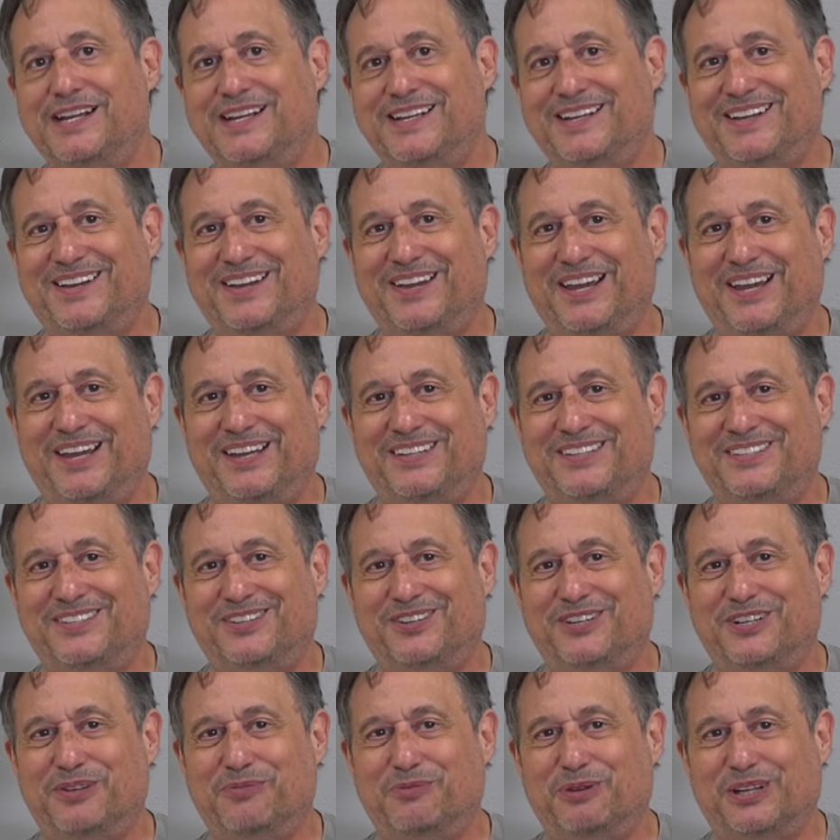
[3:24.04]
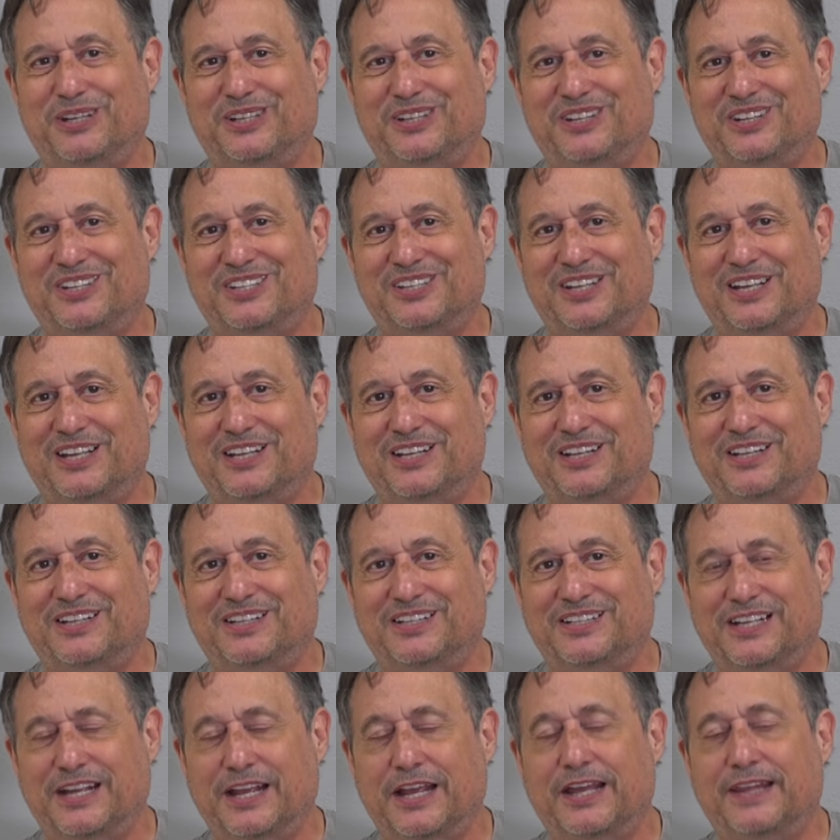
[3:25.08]
and show you what it looks like
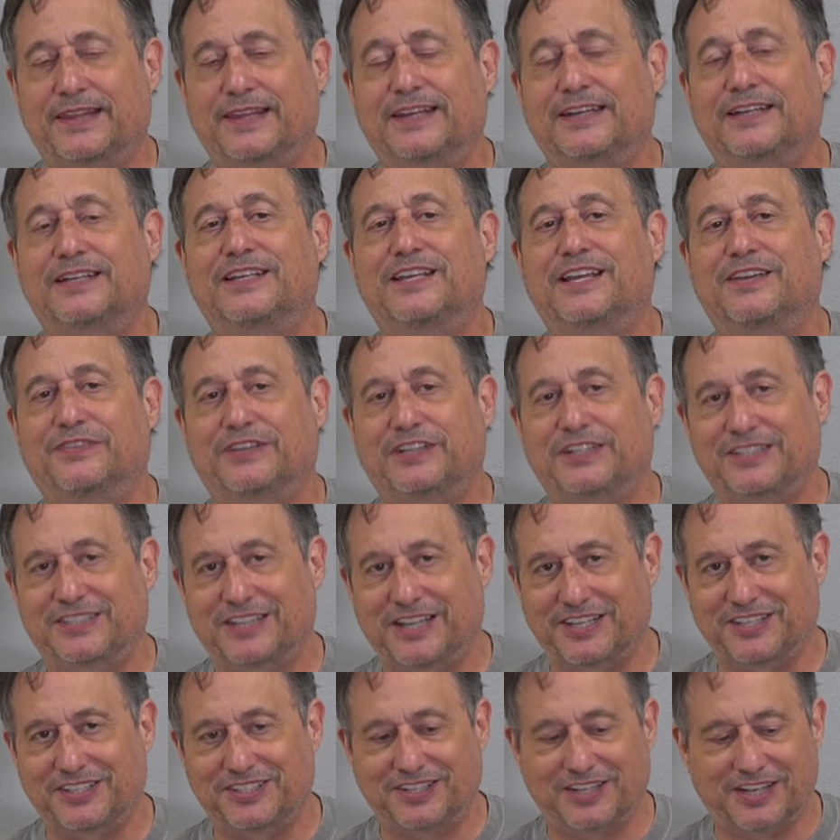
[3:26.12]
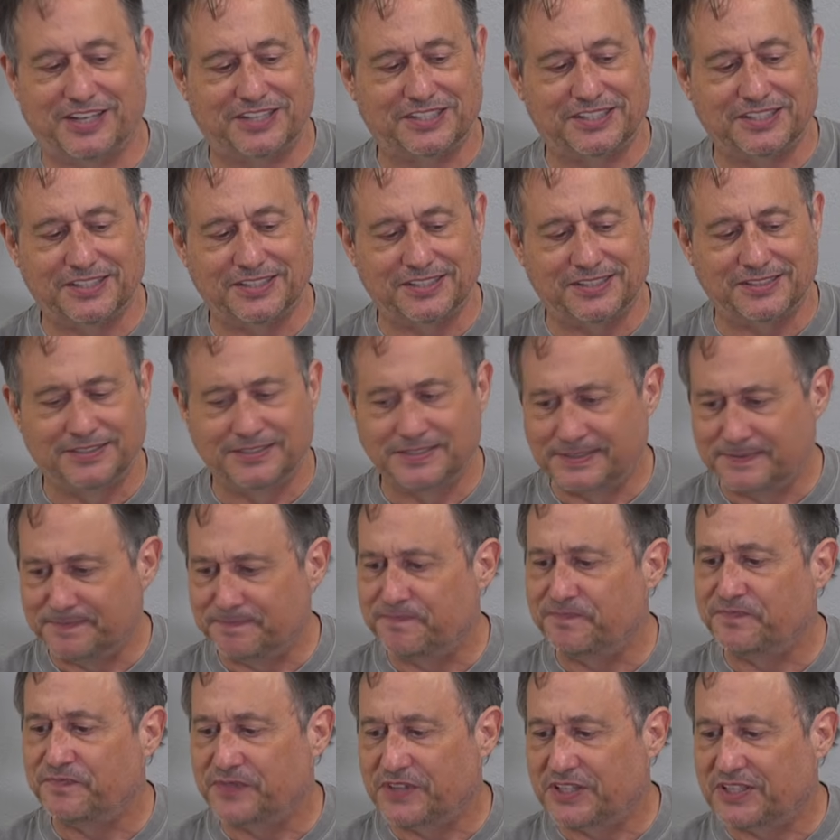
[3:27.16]
and then give it a taste test and
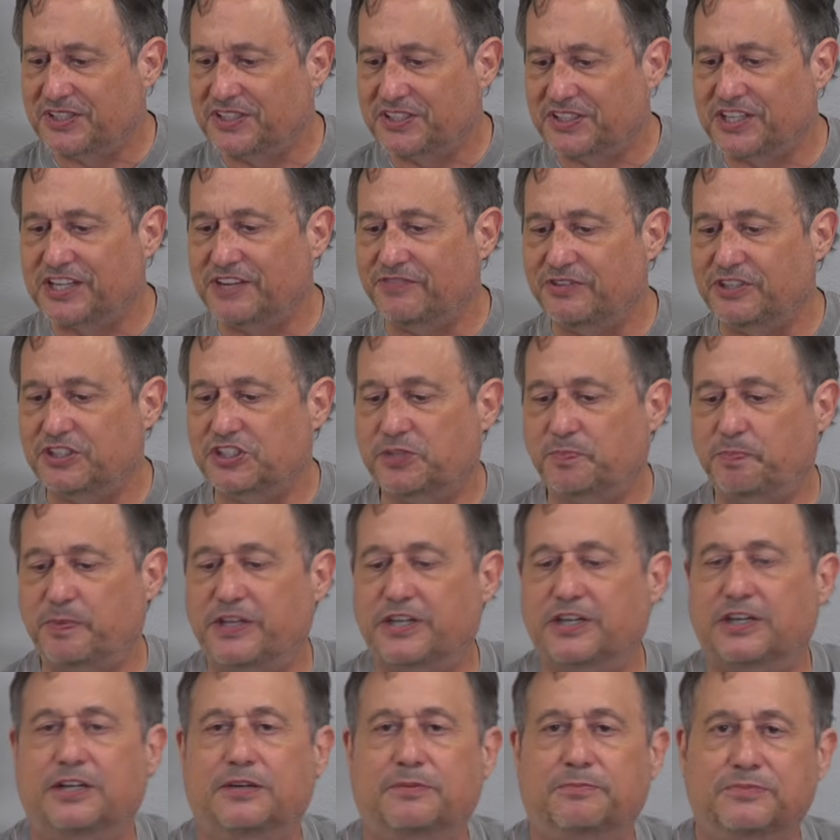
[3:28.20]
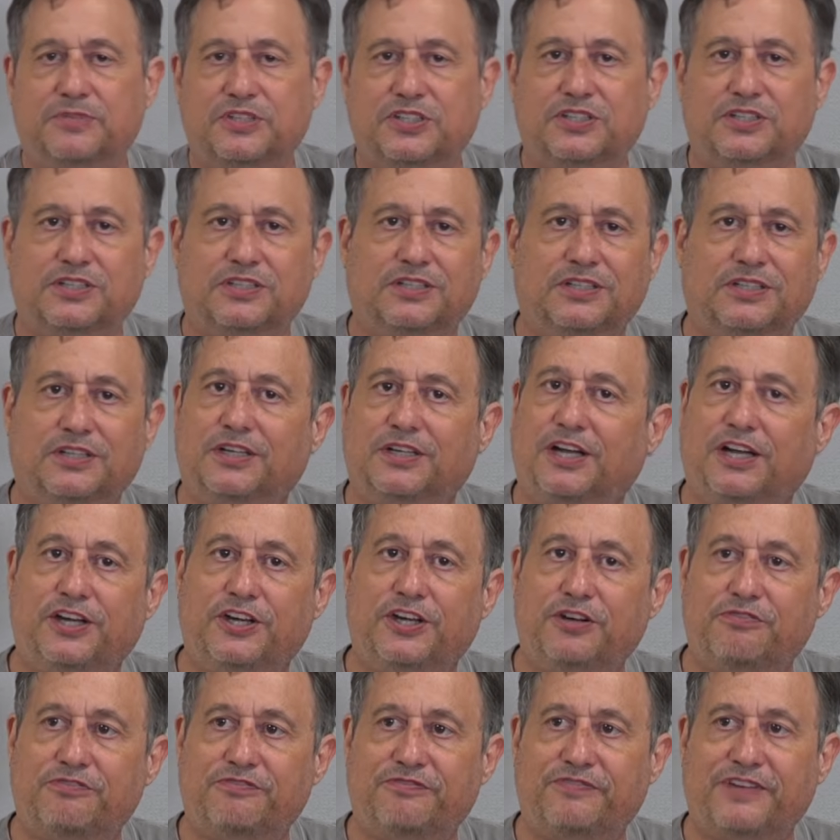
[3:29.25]
see if it becomes a
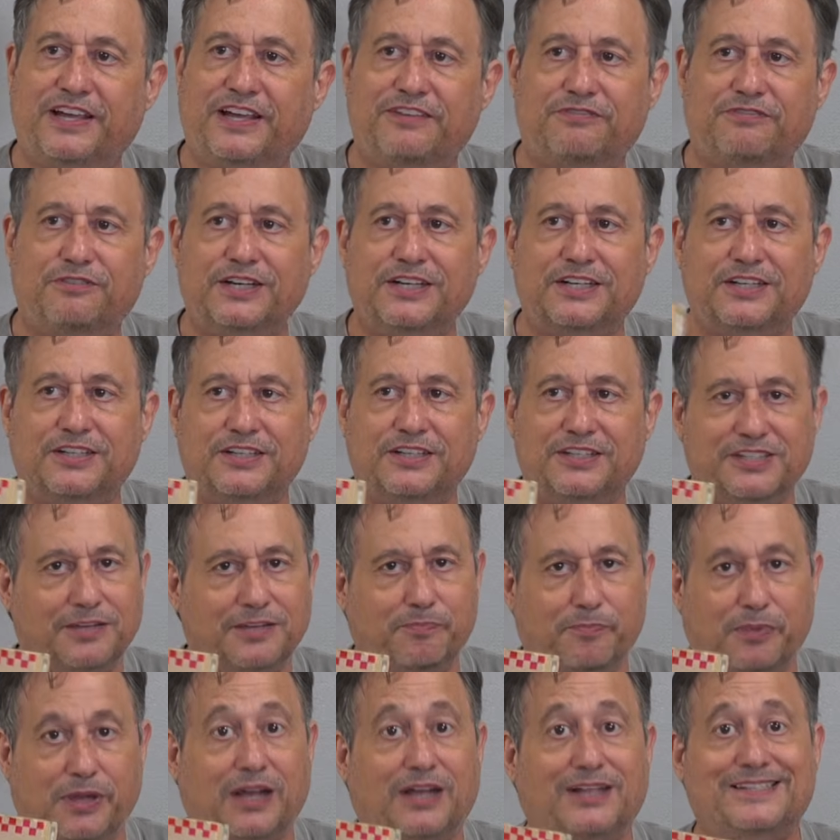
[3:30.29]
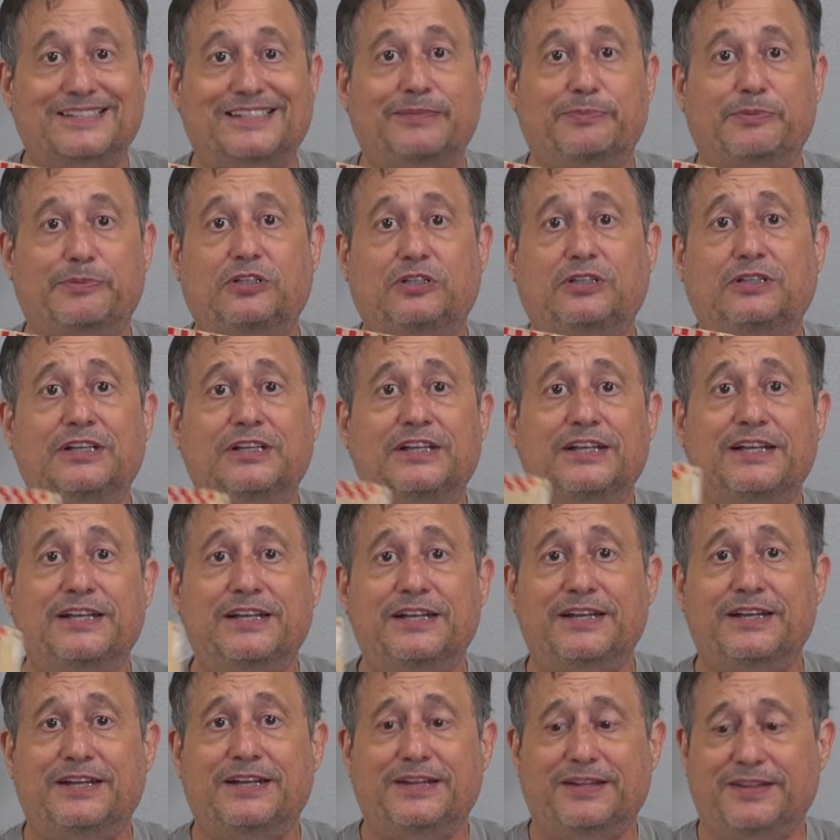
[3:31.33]
new favorite. Is it possible
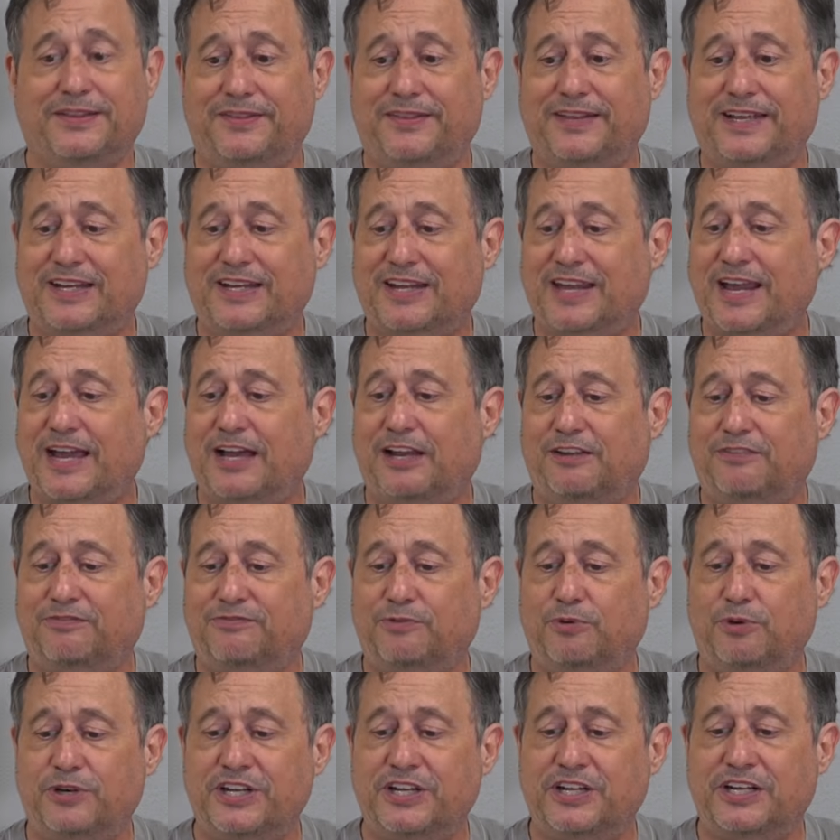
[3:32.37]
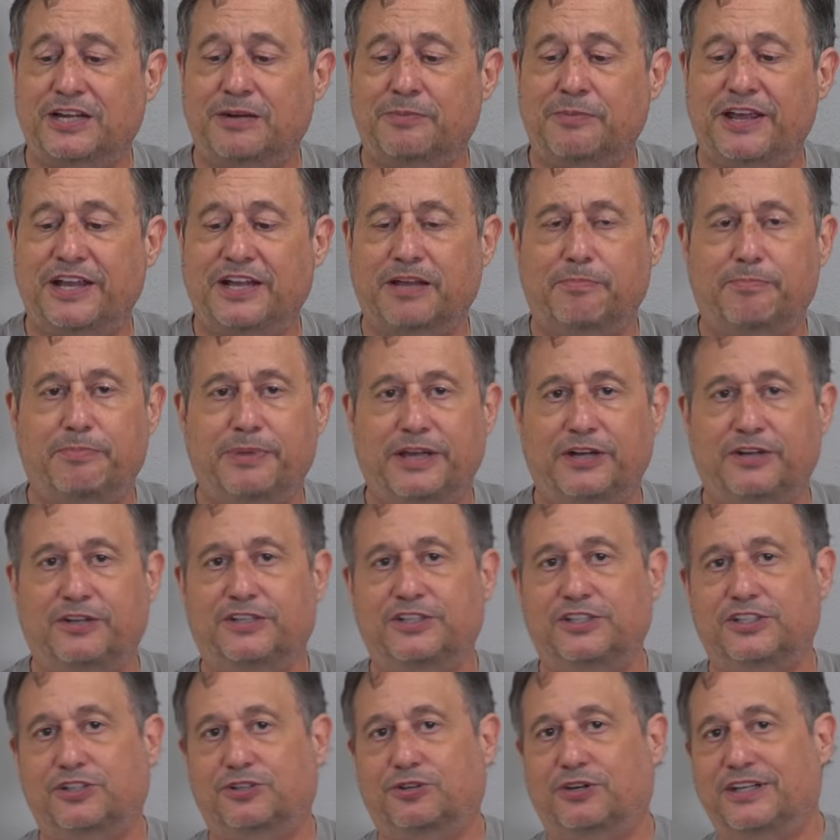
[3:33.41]
that California can make a better
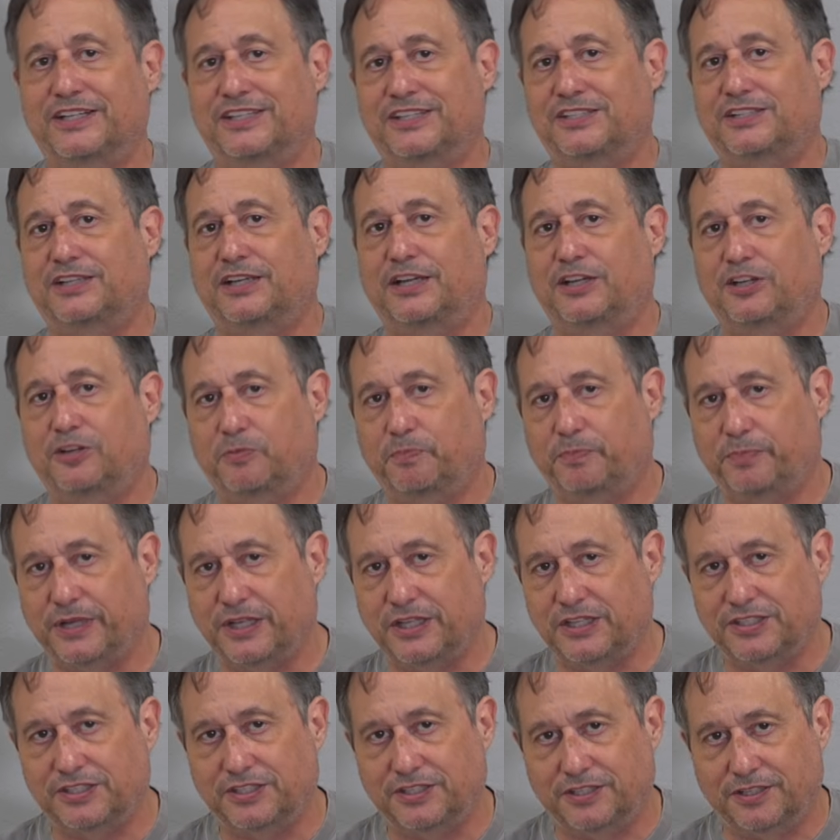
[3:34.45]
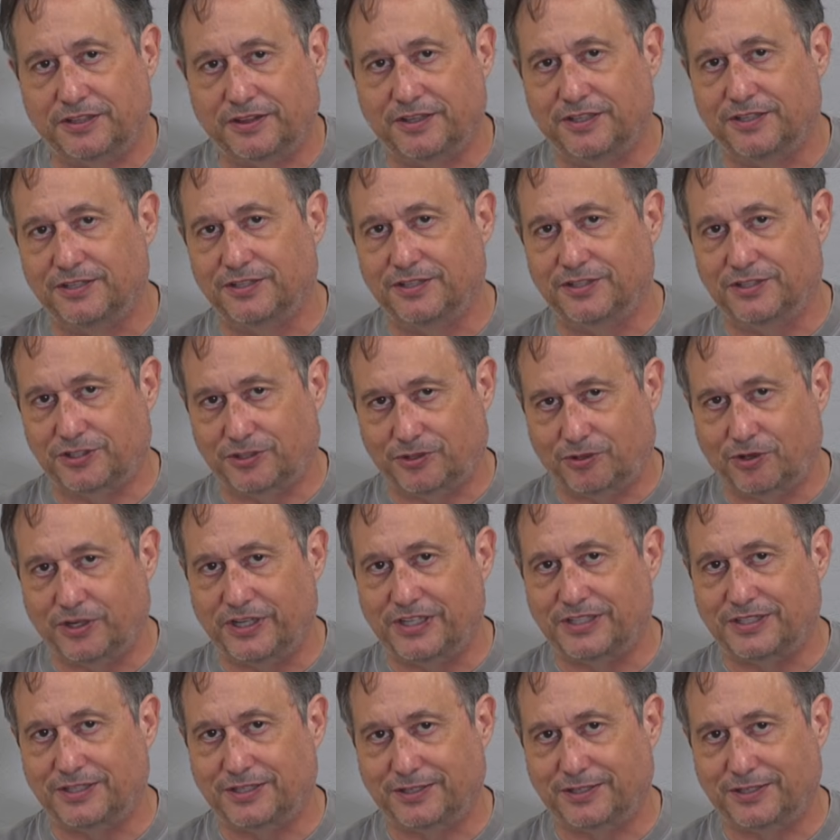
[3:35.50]
Detroit style pizza than Detroit?